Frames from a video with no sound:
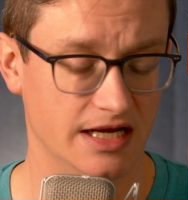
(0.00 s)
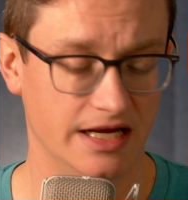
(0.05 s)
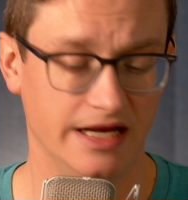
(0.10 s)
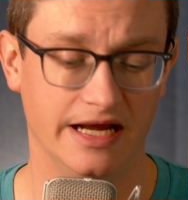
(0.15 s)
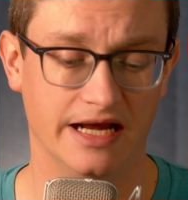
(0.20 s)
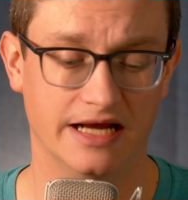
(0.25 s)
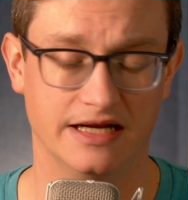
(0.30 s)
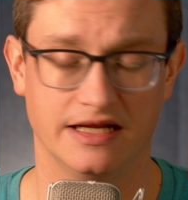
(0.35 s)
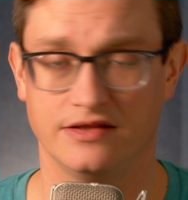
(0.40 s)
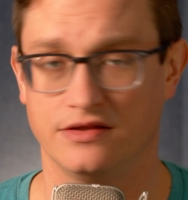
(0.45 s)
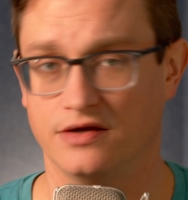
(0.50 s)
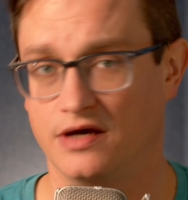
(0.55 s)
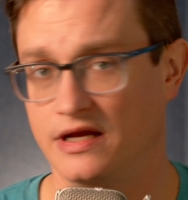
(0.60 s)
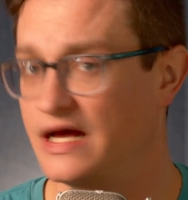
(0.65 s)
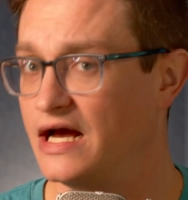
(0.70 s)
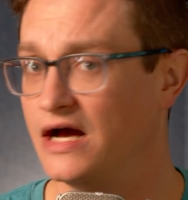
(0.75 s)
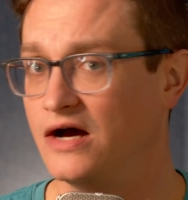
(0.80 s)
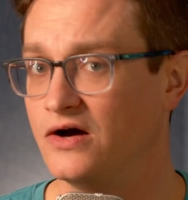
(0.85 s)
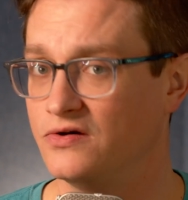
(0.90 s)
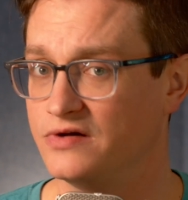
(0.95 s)
And I thought,
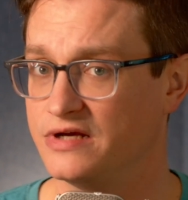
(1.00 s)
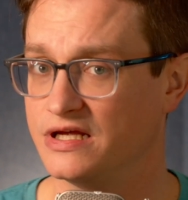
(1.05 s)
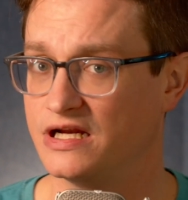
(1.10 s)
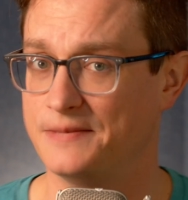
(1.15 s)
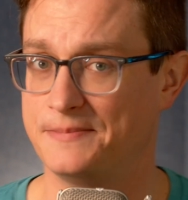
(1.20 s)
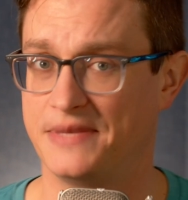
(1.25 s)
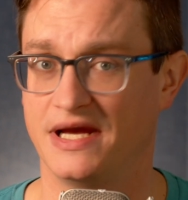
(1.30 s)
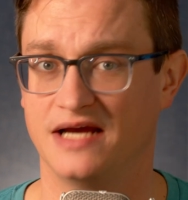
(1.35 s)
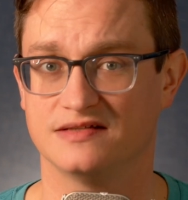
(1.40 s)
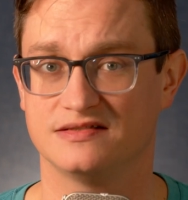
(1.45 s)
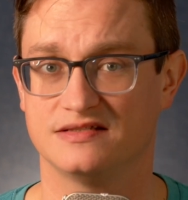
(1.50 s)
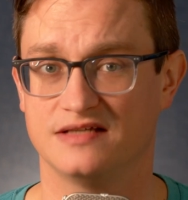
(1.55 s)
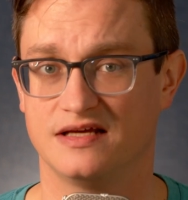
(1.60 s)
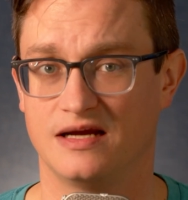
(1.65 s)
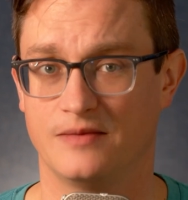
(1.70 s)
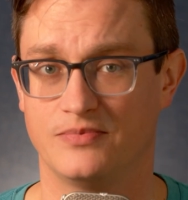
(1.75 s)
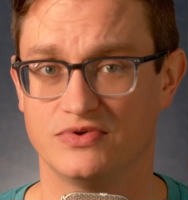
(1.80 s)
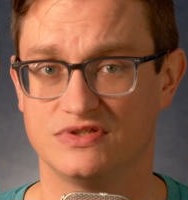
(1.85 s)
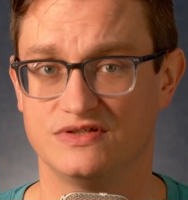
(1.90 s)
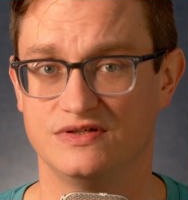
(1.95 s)
how can I pass that
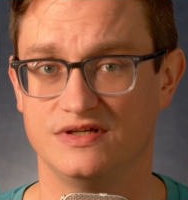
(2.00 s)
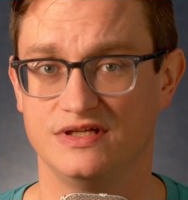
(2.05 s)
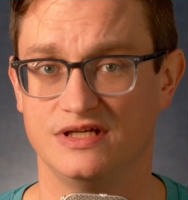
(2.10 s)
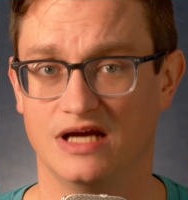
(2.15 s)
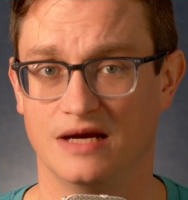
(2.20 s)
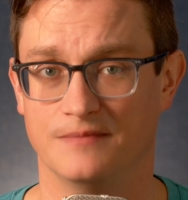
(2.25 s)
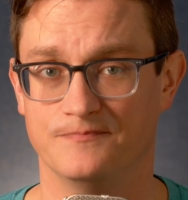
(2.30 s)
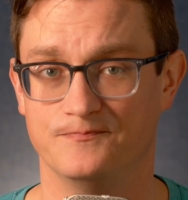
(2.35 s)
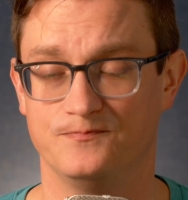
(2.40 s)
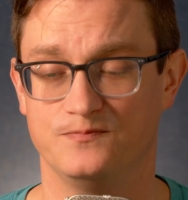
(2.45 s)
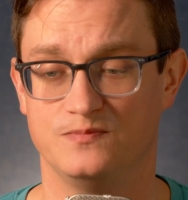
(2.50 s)
opportunity up?